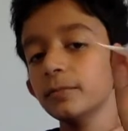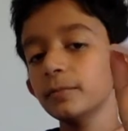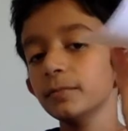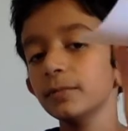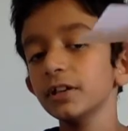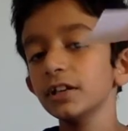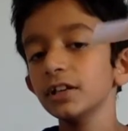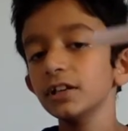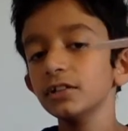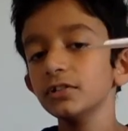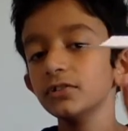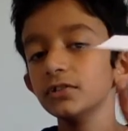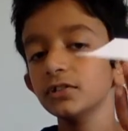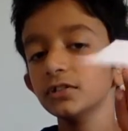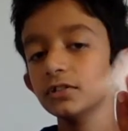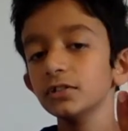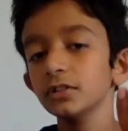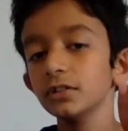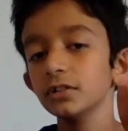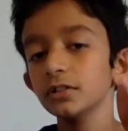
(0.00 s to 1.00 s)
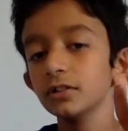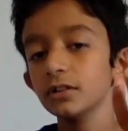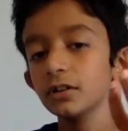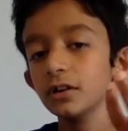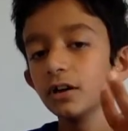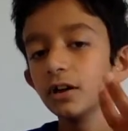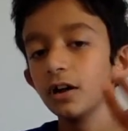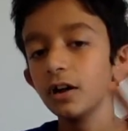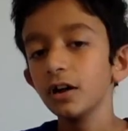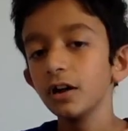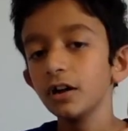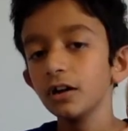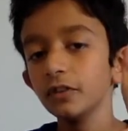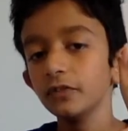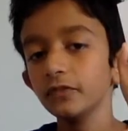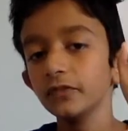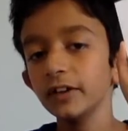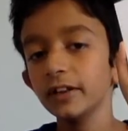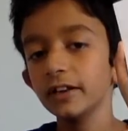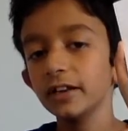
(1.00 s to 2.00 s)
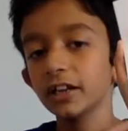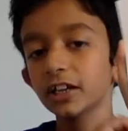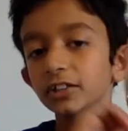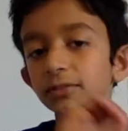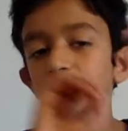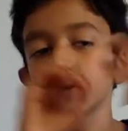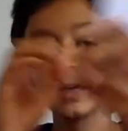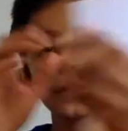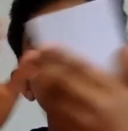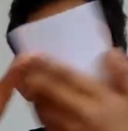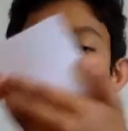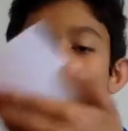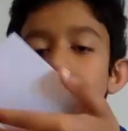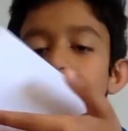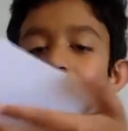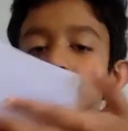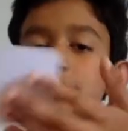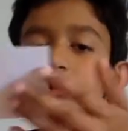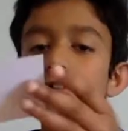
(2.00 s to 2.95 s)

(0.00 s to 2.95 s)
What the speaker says: piece of index paper,